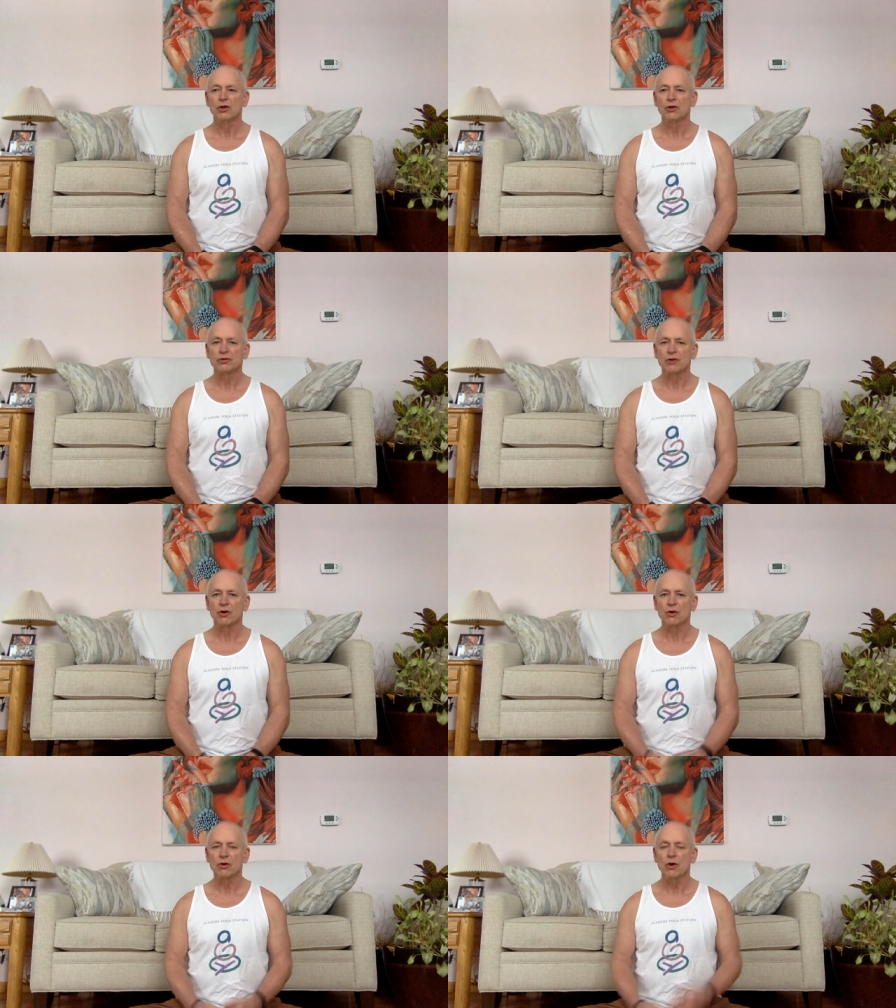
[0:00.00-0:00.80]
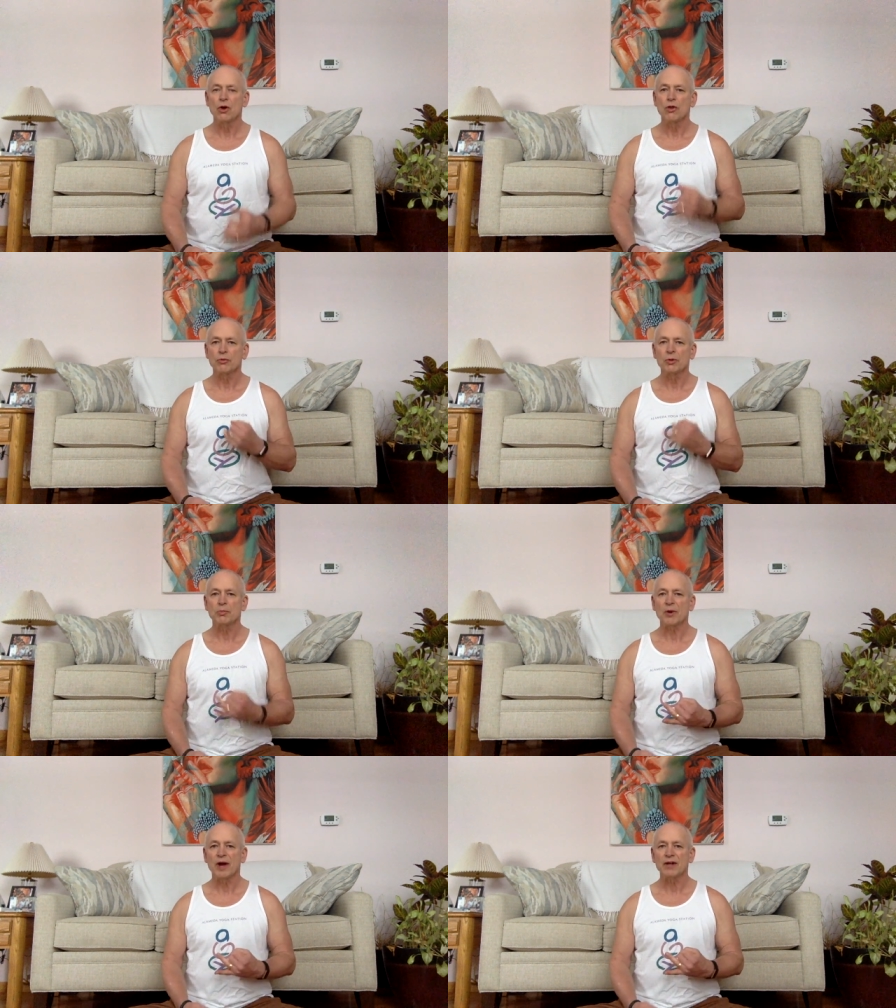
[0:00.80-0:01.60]
So 3
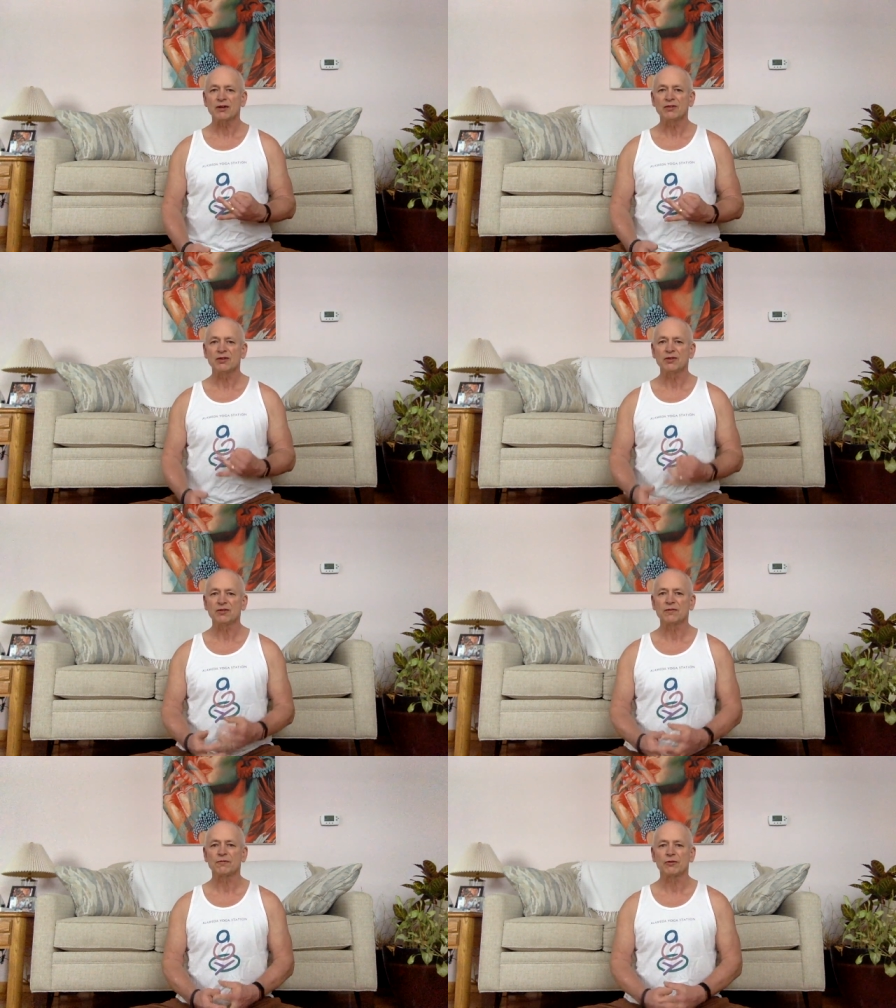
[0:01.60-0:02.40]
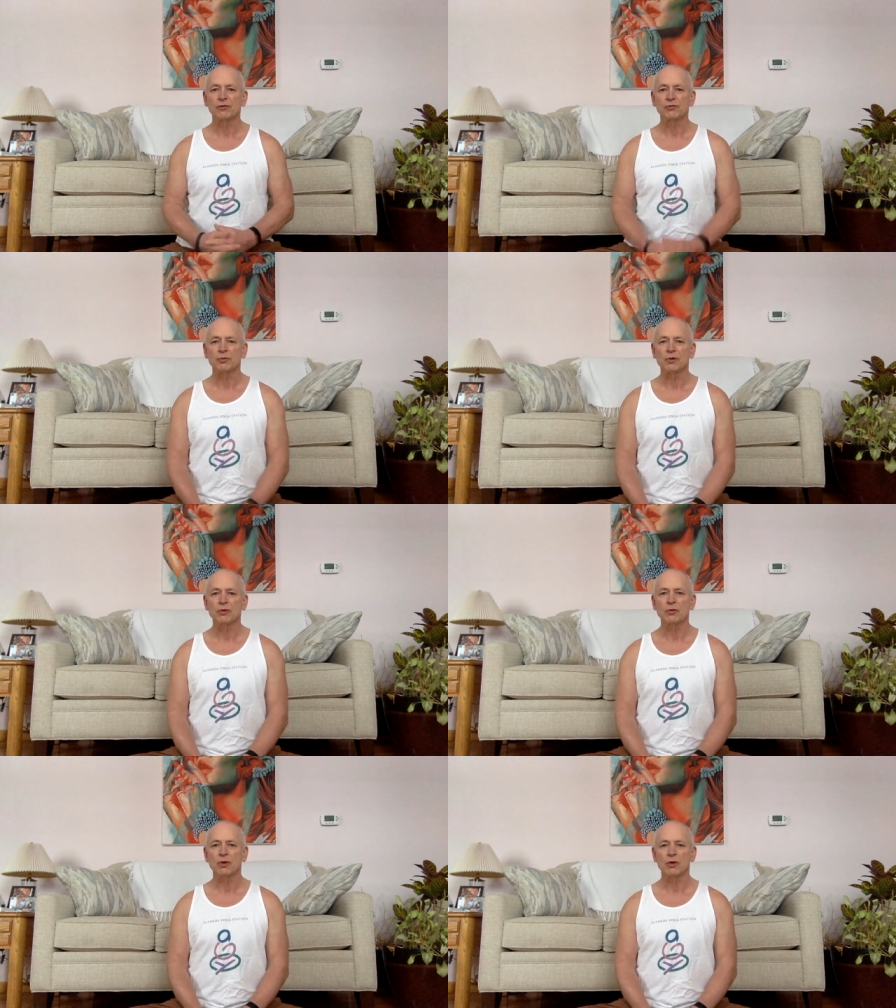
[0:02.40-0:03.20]
practices. The first
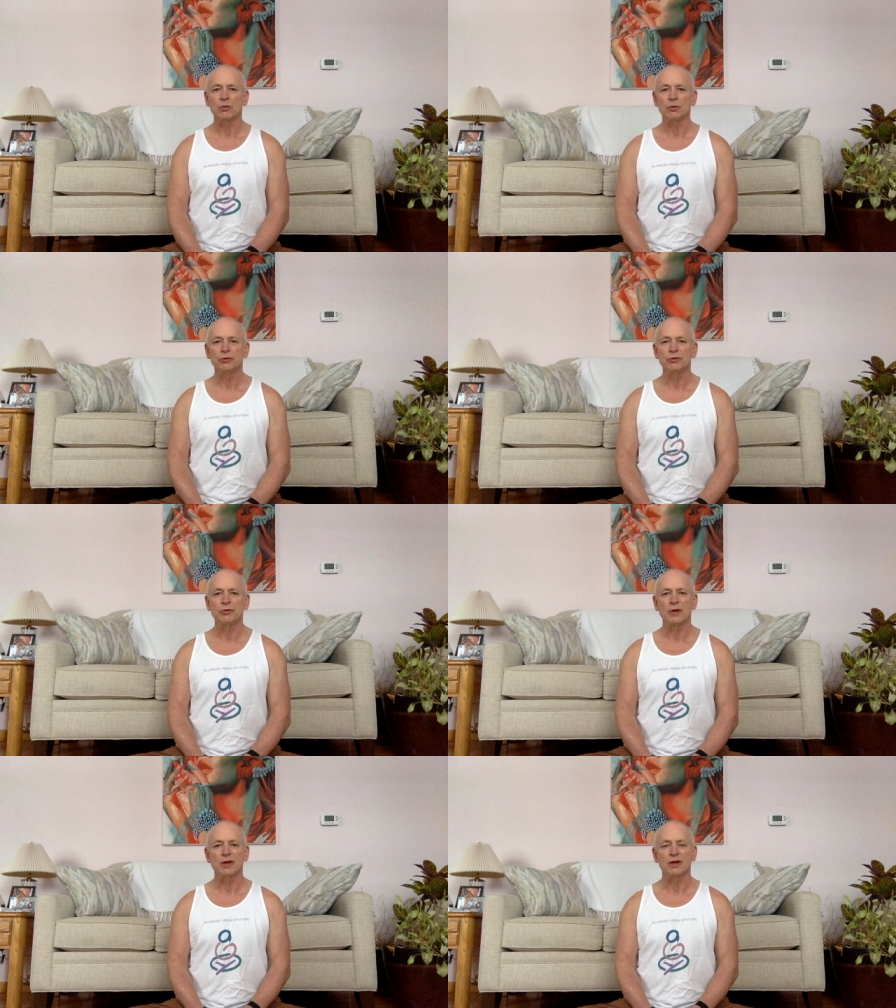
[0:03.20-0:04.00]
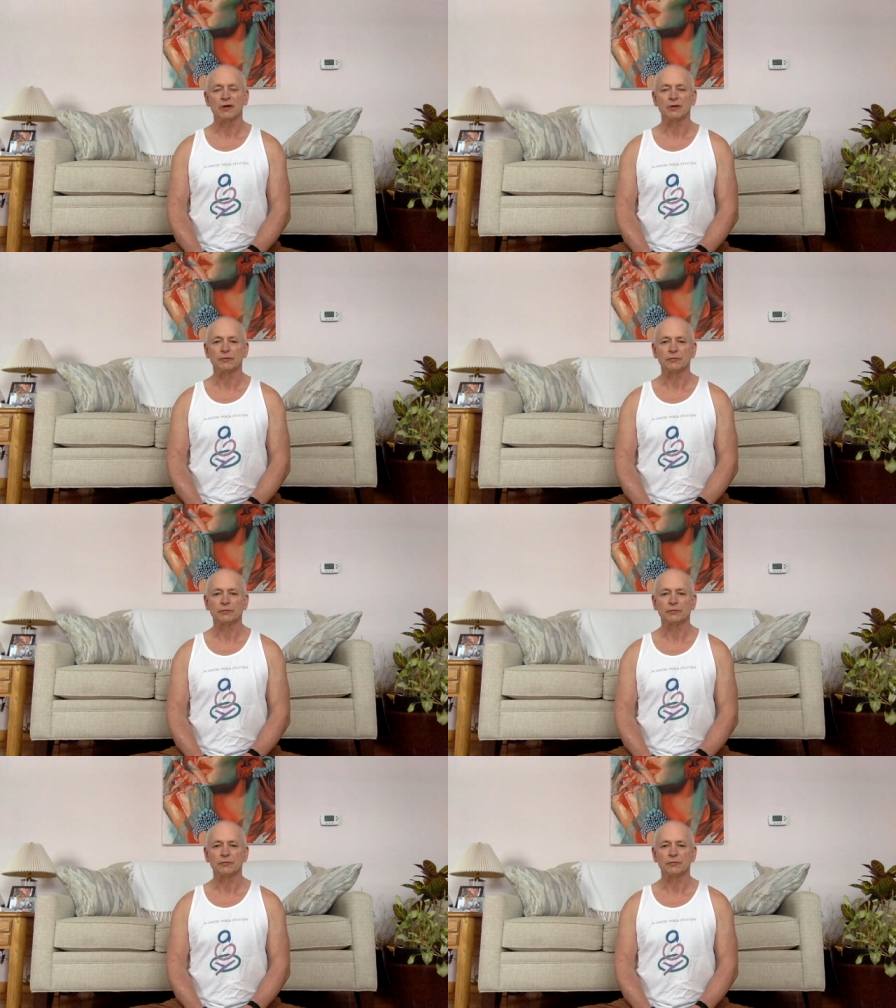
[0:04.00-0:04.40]
one we'll do right here.